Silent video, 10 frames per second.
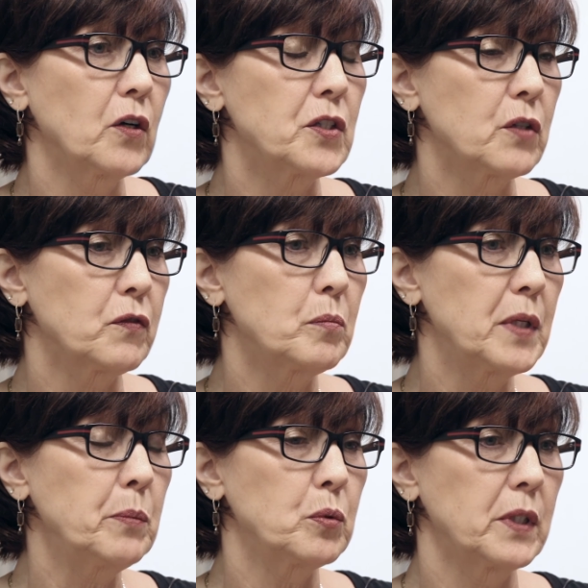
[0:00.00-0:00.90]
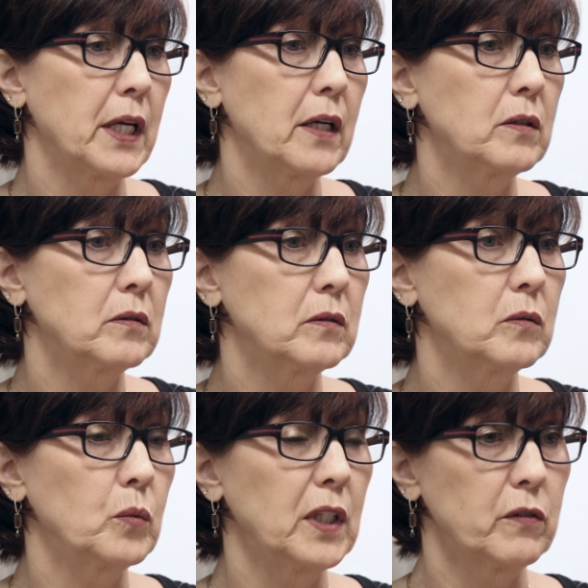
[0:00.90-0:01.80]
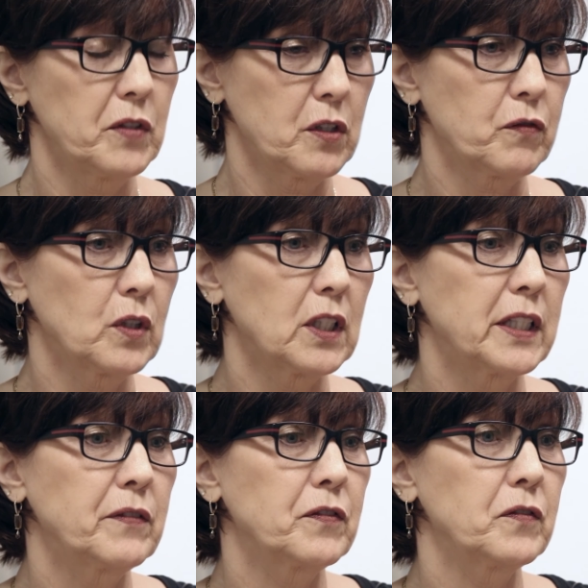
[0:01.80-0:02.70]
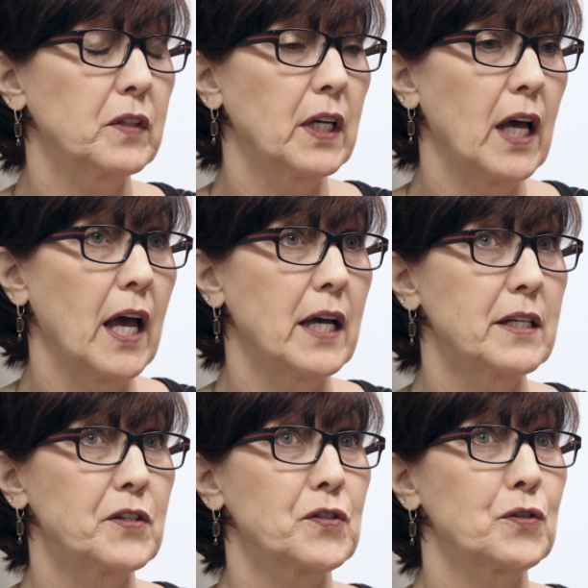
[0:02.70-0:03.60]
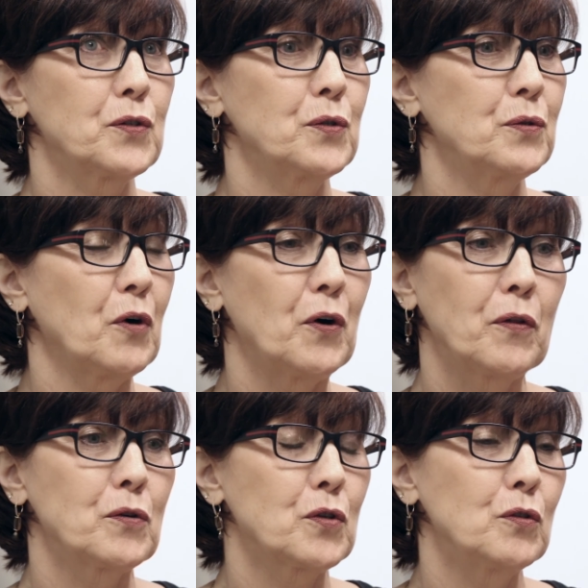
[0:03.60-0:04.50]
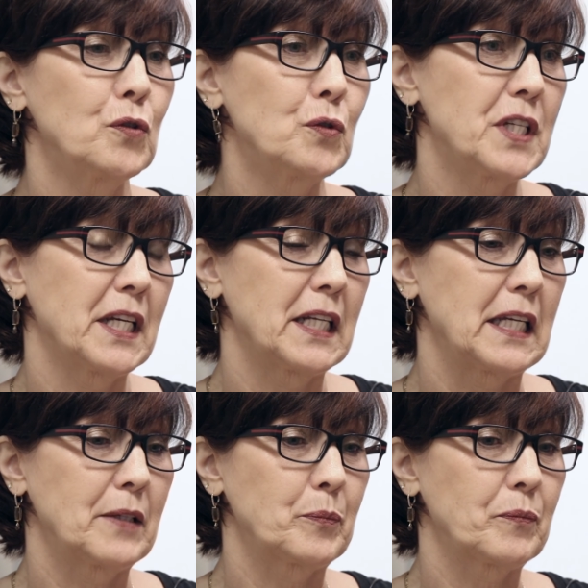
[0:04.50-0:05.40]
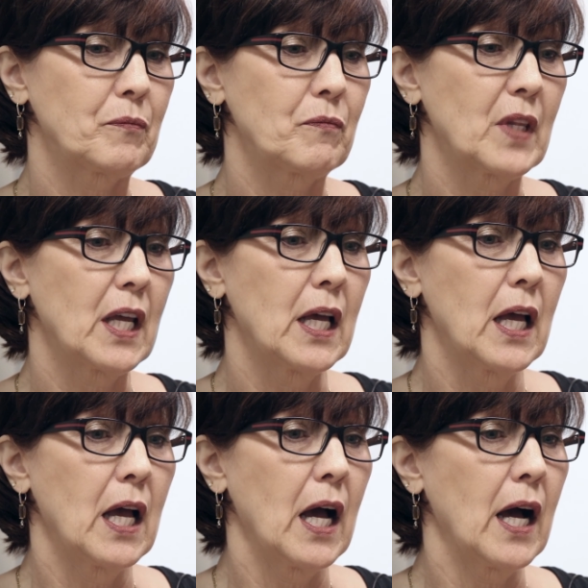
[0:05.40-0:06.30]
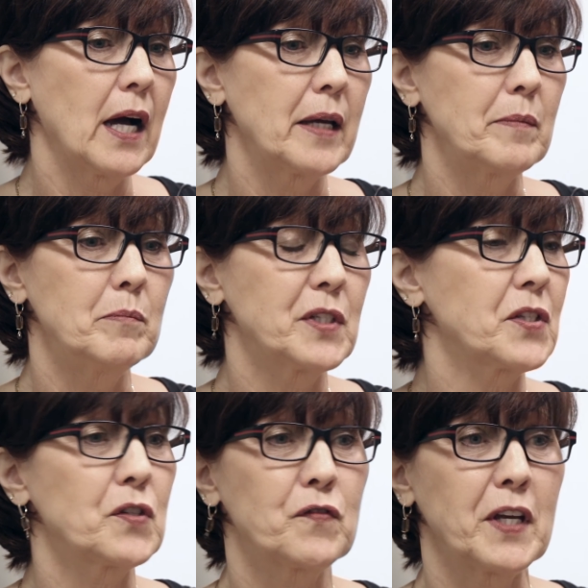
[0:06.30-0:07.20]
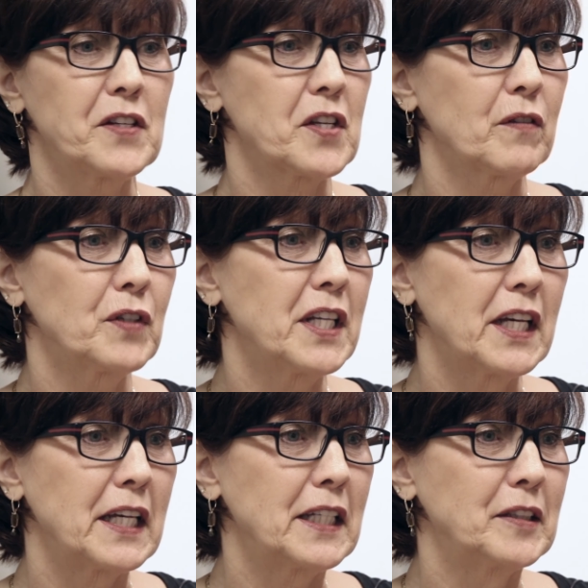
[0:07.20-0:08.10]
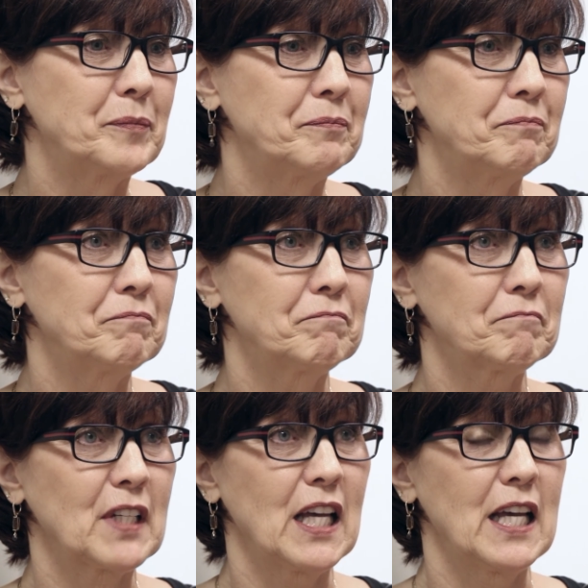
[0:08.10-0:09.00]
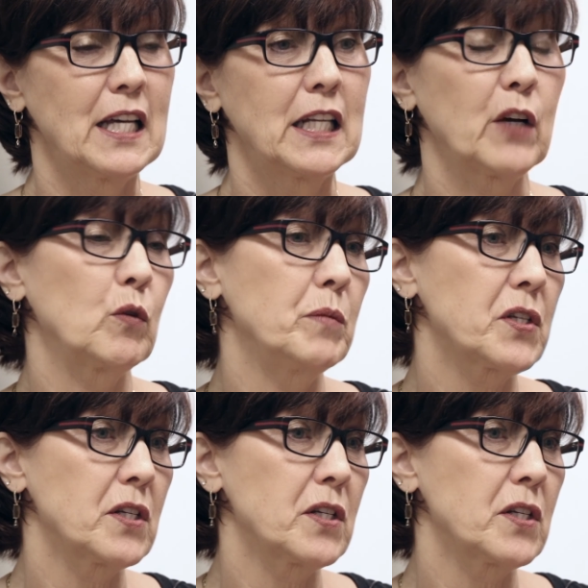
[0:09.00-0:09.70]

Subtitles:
are different people now. We live a different life, as do all those who knew Danny. I miss his face every day, and I will miss